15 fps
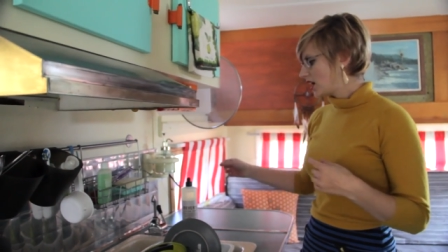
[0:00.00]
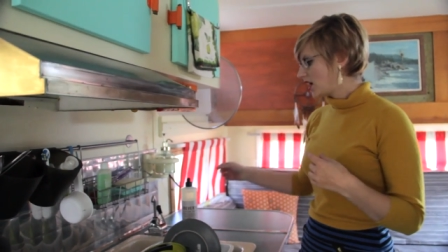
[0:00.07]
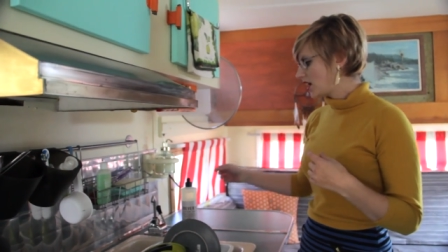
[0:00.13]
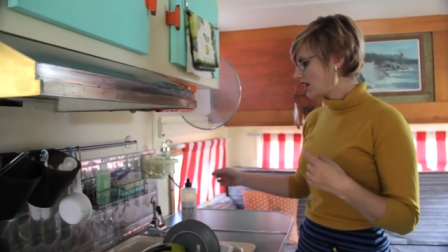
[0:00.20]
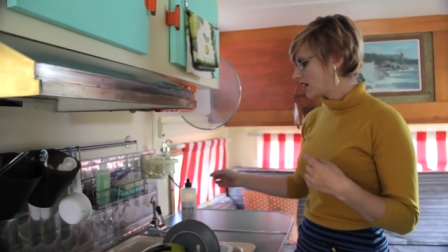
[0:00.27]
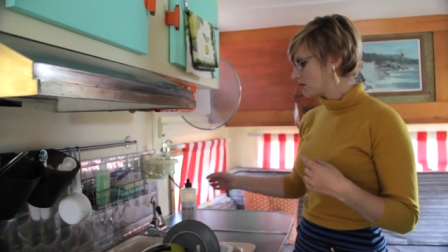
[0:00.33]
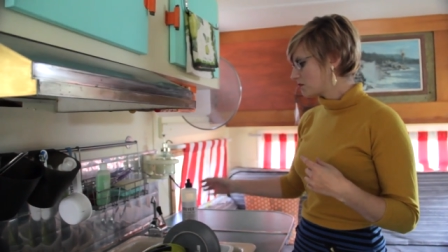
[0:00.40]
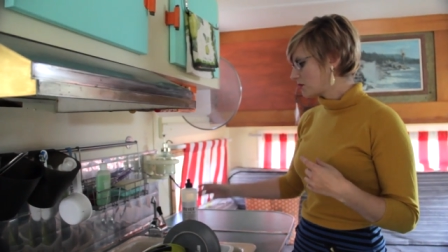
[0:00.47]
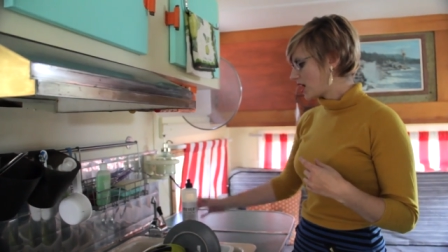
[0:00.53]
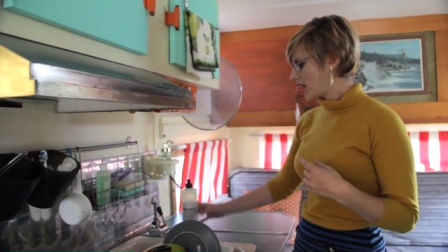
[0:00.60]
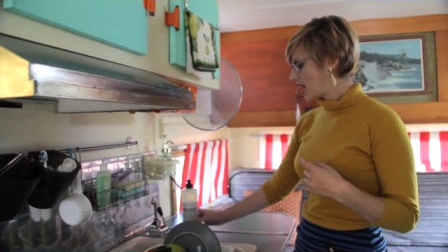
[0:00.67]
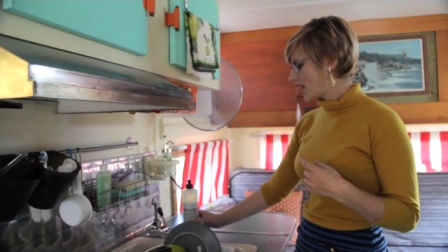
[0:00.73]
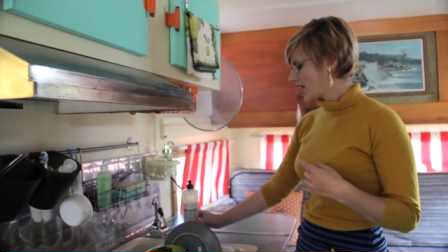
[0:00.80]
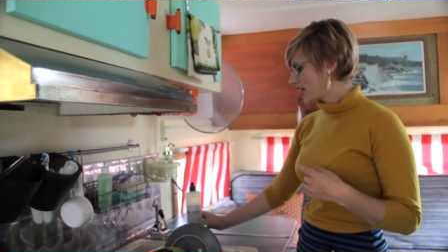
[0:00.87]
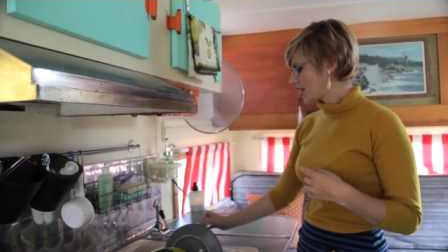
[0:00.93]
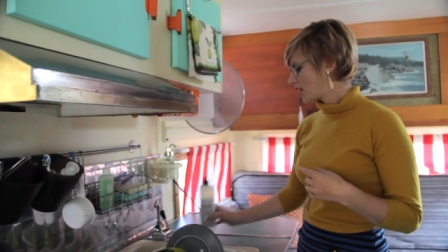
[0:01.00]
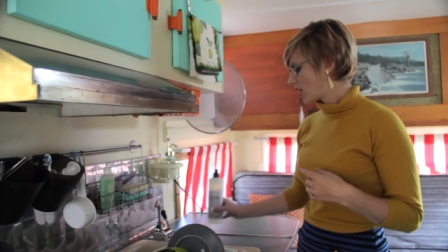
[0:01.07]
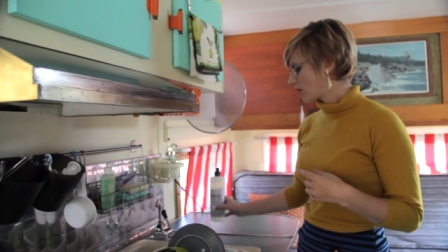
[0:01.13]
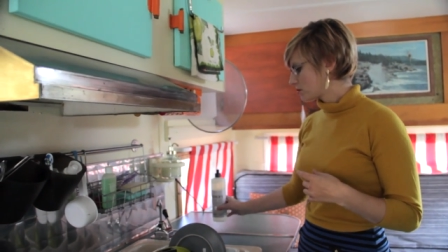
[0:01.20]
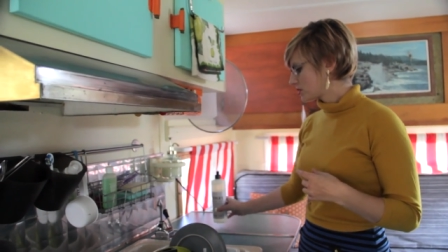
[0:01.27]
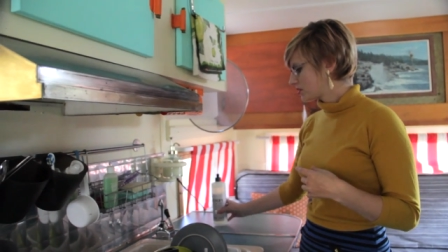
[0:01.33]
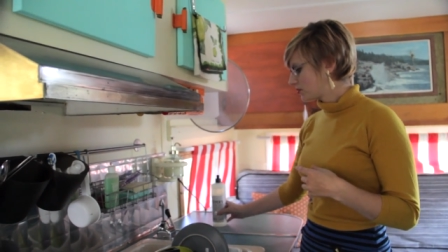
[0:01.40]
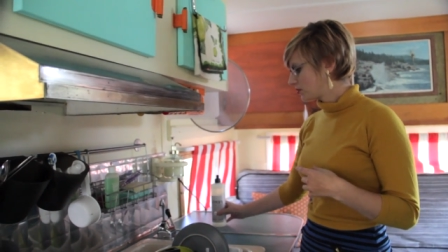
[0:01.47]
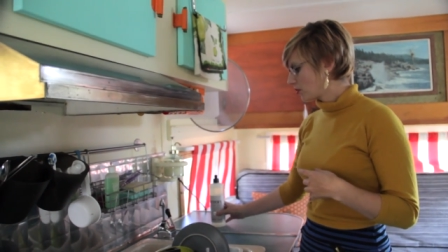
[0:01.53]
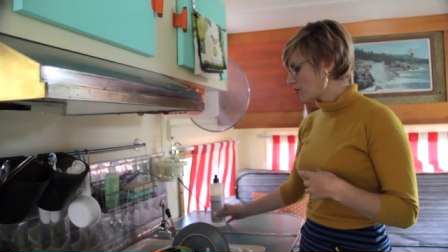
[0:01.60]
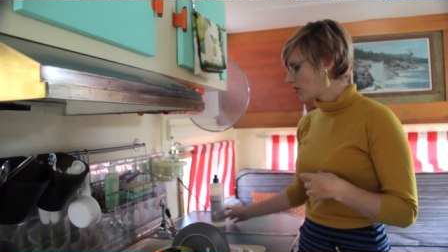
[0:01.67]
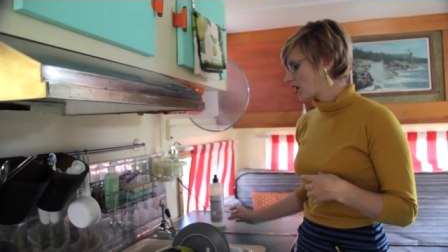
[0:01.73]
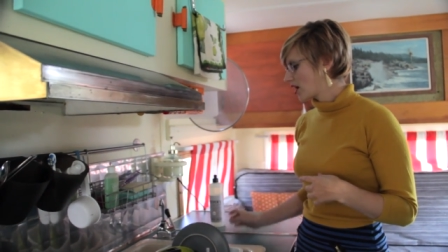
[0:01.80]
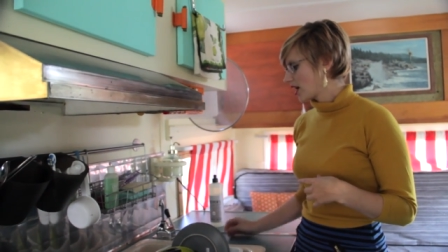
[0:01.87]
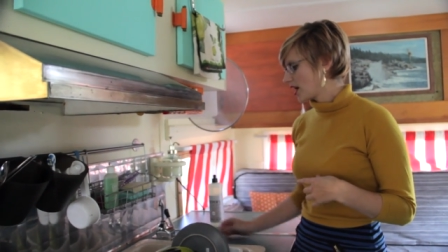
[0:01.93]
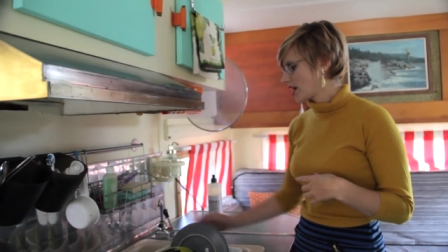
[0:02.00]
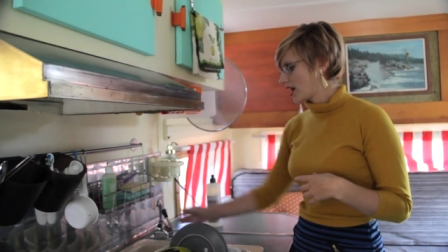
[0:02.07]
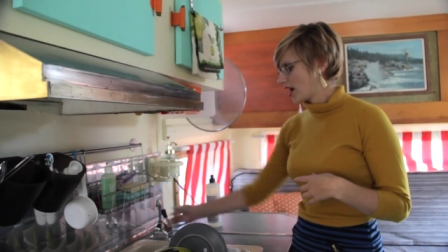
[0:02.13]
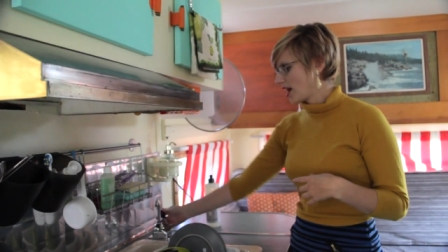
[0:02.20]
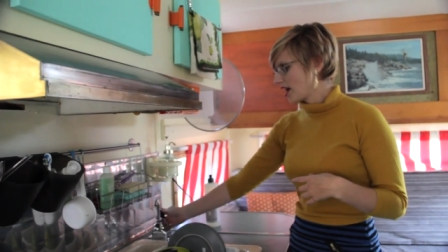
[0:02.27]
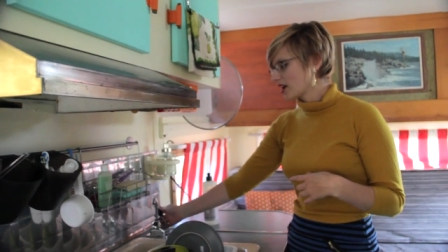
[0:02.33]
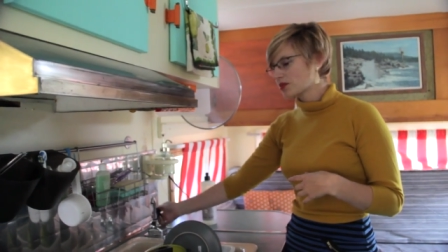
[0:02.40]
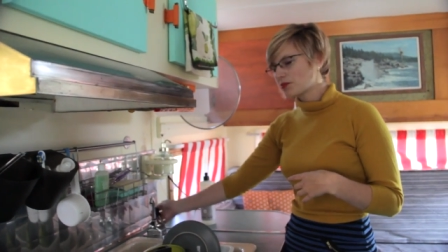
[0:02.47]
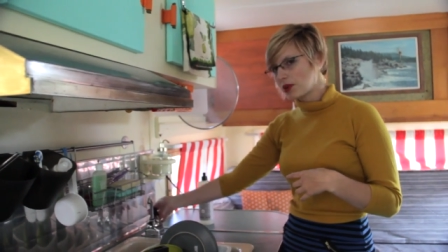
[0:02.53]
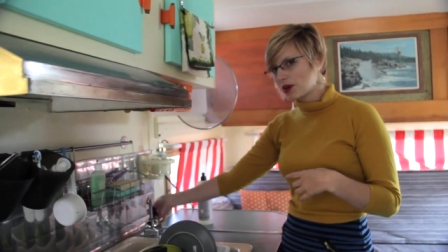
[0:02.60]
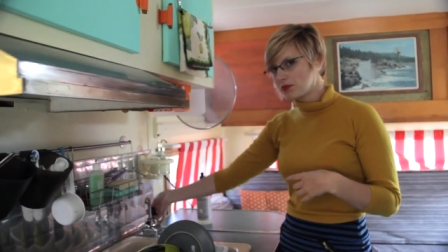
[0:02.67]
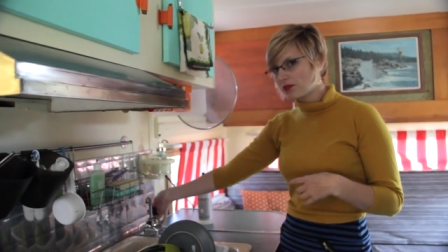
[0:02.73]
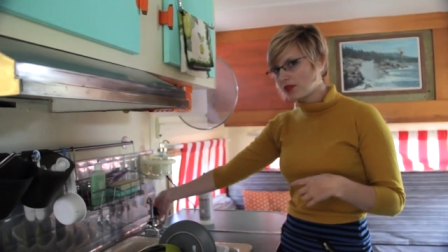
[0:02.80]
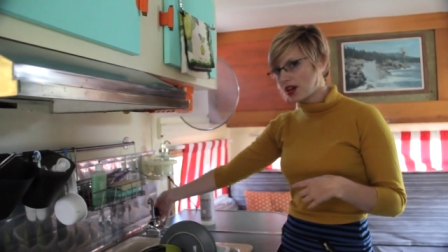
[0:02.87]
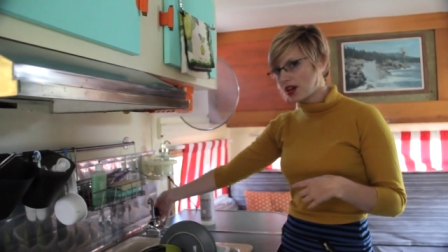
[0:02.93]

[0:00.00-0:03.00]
I opted for a hand pump